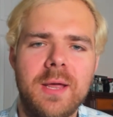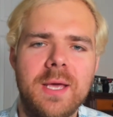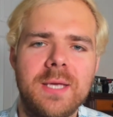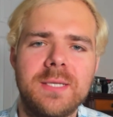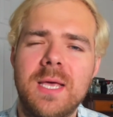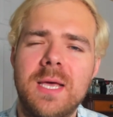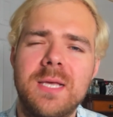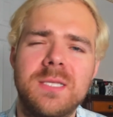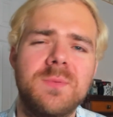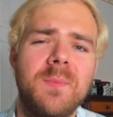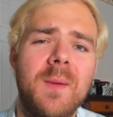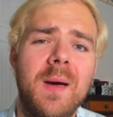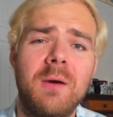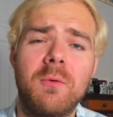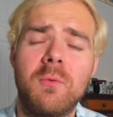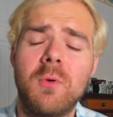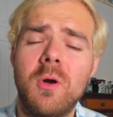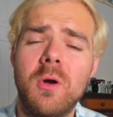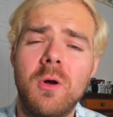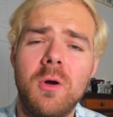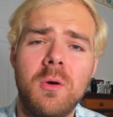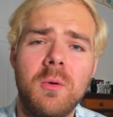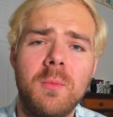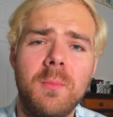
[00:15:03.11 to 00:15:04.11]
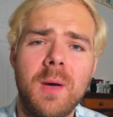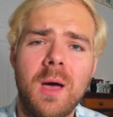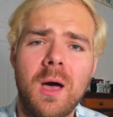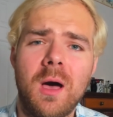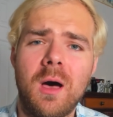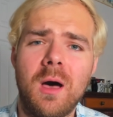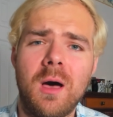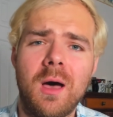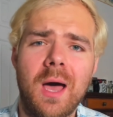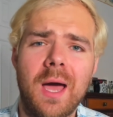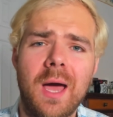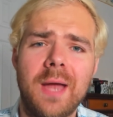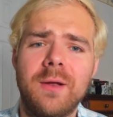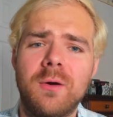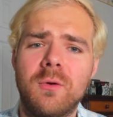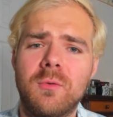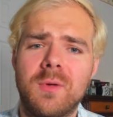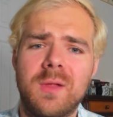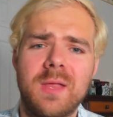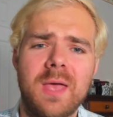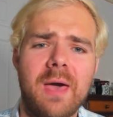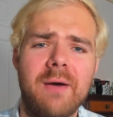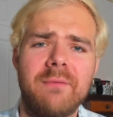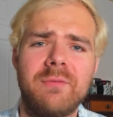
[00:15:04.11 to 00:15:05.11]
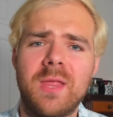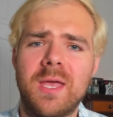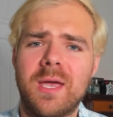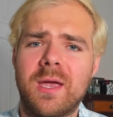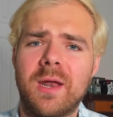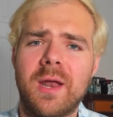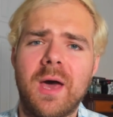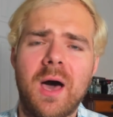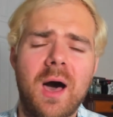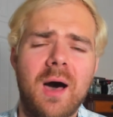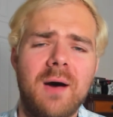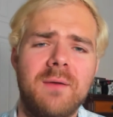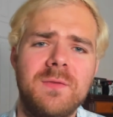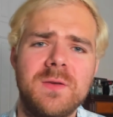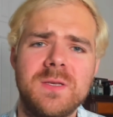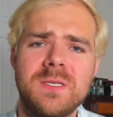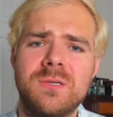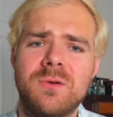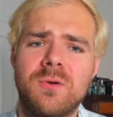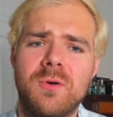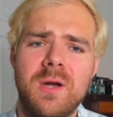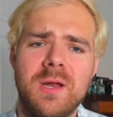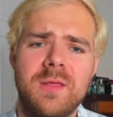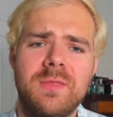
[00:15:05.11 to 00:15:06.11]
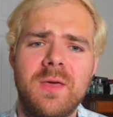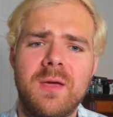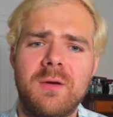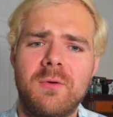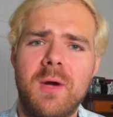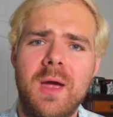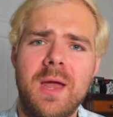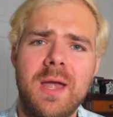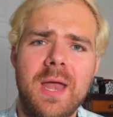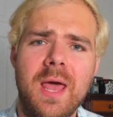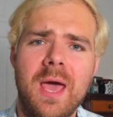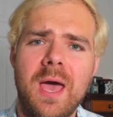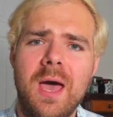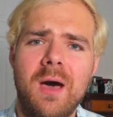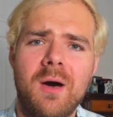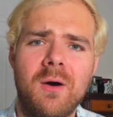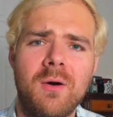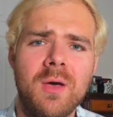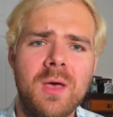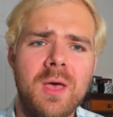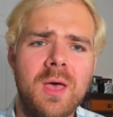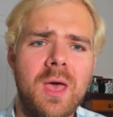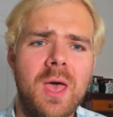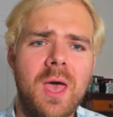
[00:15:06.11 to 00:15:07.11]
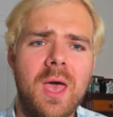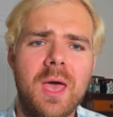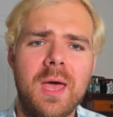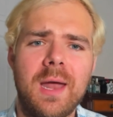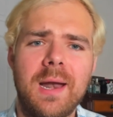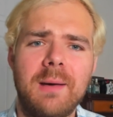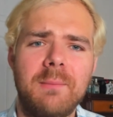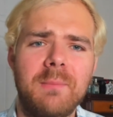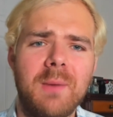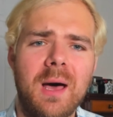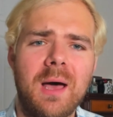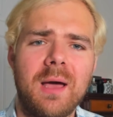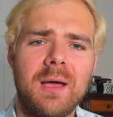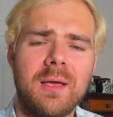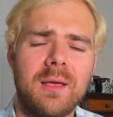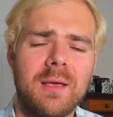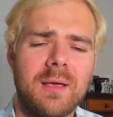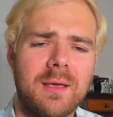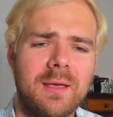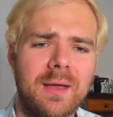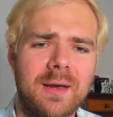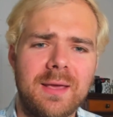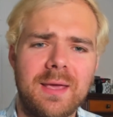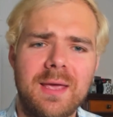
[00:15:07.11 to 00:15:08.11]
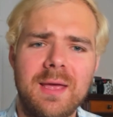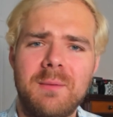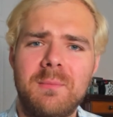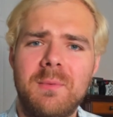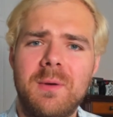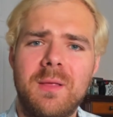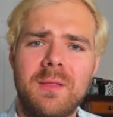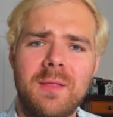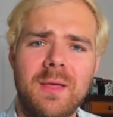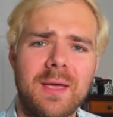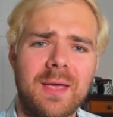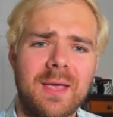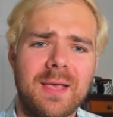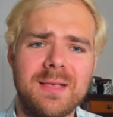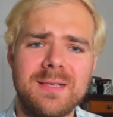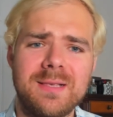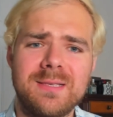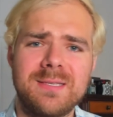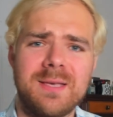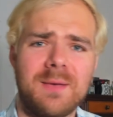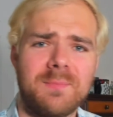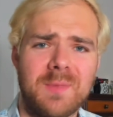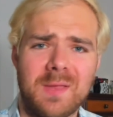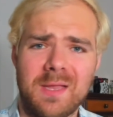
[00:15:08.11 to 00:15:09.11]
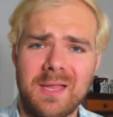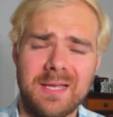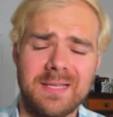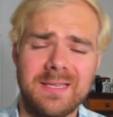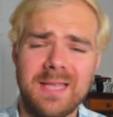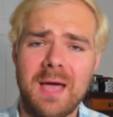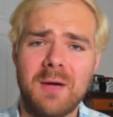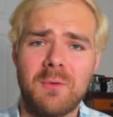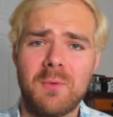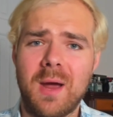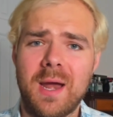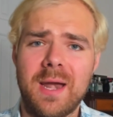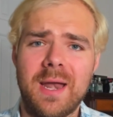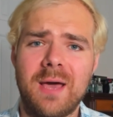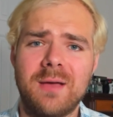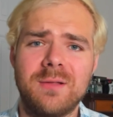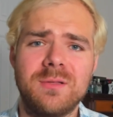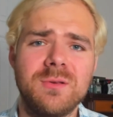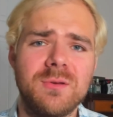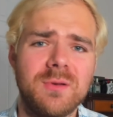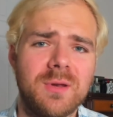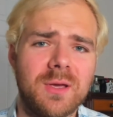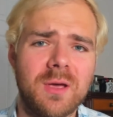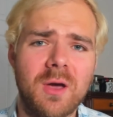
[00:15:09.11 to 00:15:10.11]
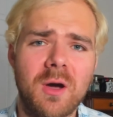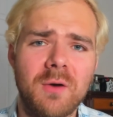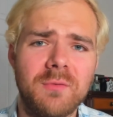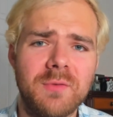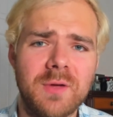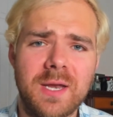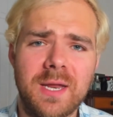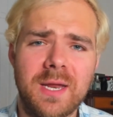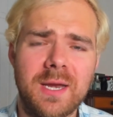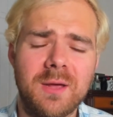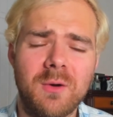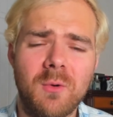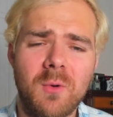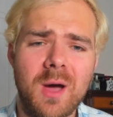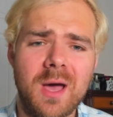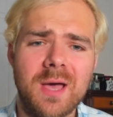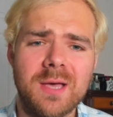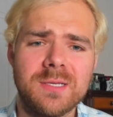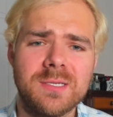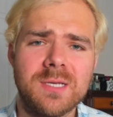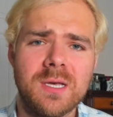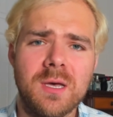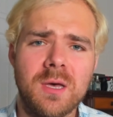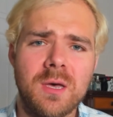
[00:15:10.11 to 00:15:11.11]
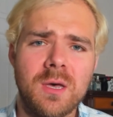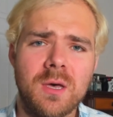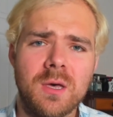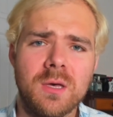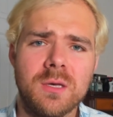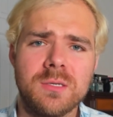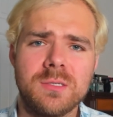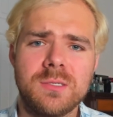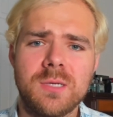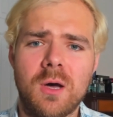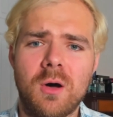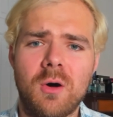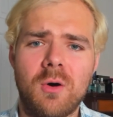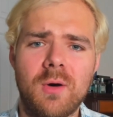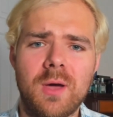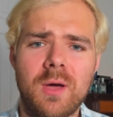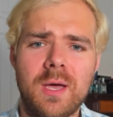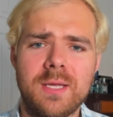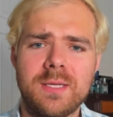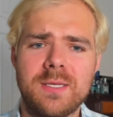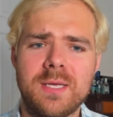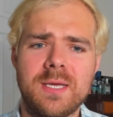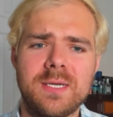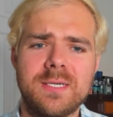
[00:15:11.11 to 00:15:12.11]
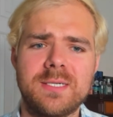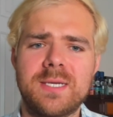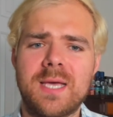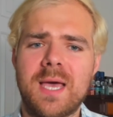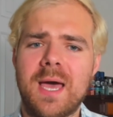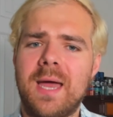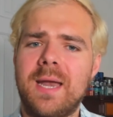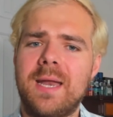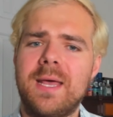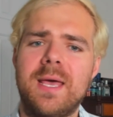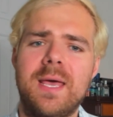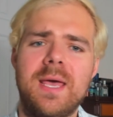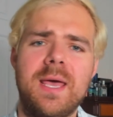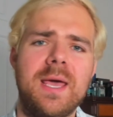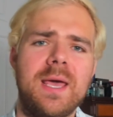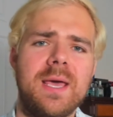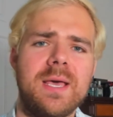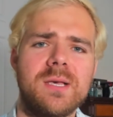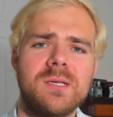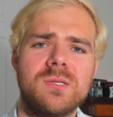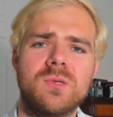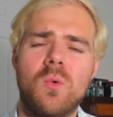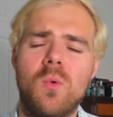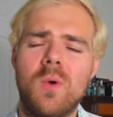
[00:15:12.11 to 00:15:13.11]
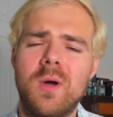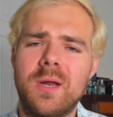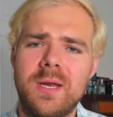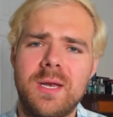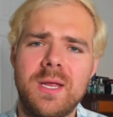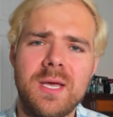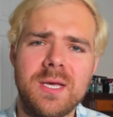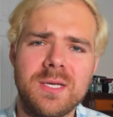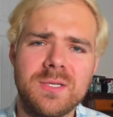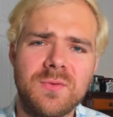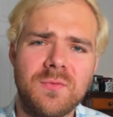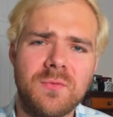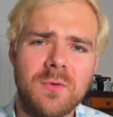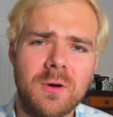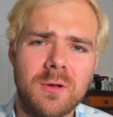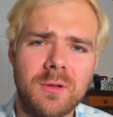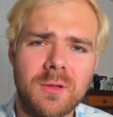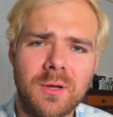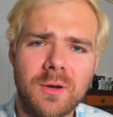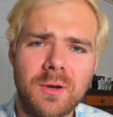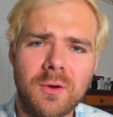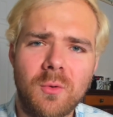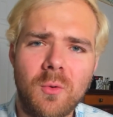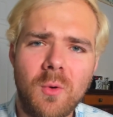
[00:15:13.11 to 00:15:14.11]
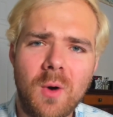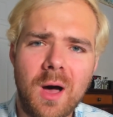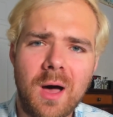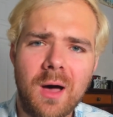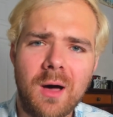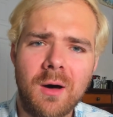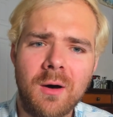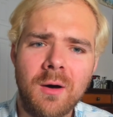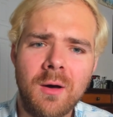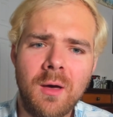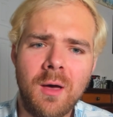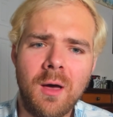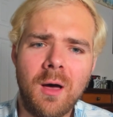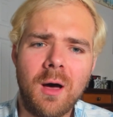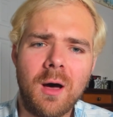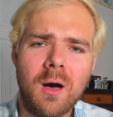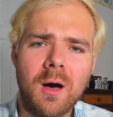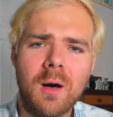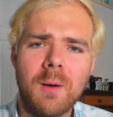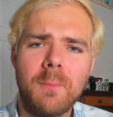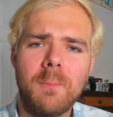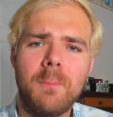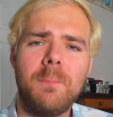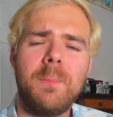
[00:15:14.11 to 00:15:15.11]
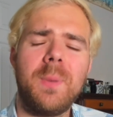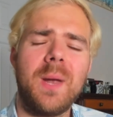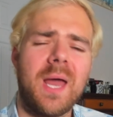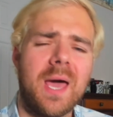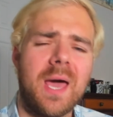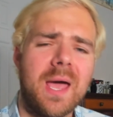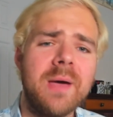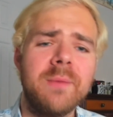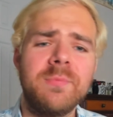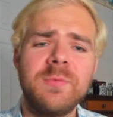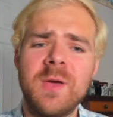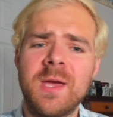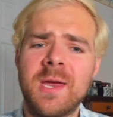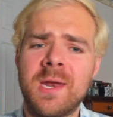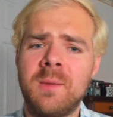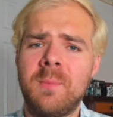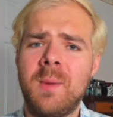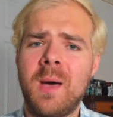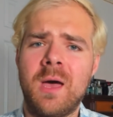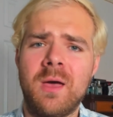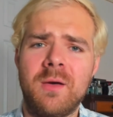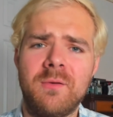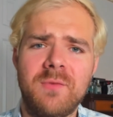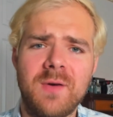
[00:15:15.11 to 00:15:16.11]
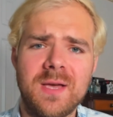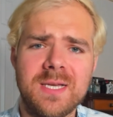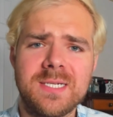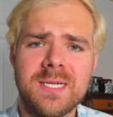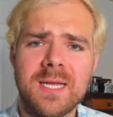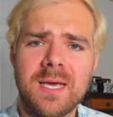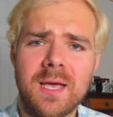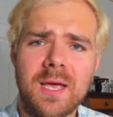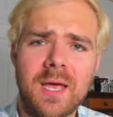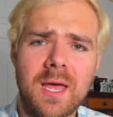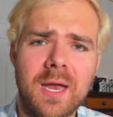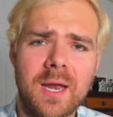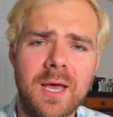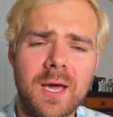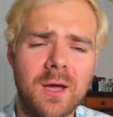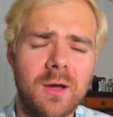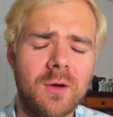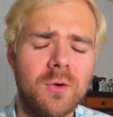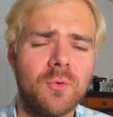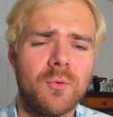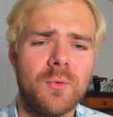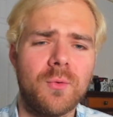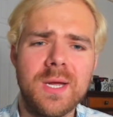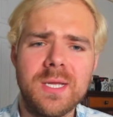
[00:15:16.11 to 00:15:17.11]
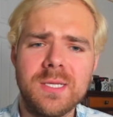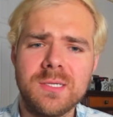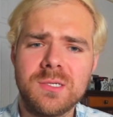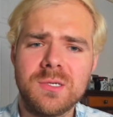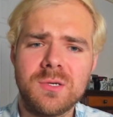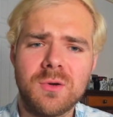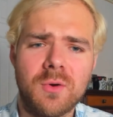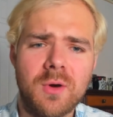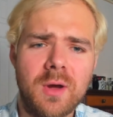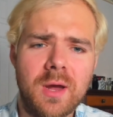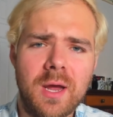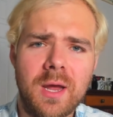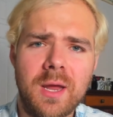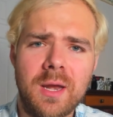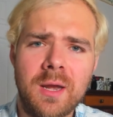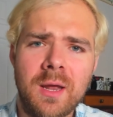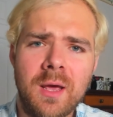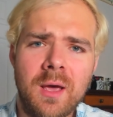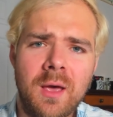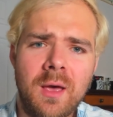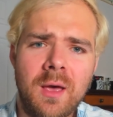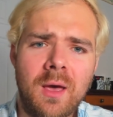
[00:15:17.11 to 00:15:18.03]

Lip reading: It's my room. I don't really have like an office or anything right now, and I'm not gonna get like something like that right now due to COVID anyways. So it just kind of is what it is for a little while. But I am thinking about investing in a green screen.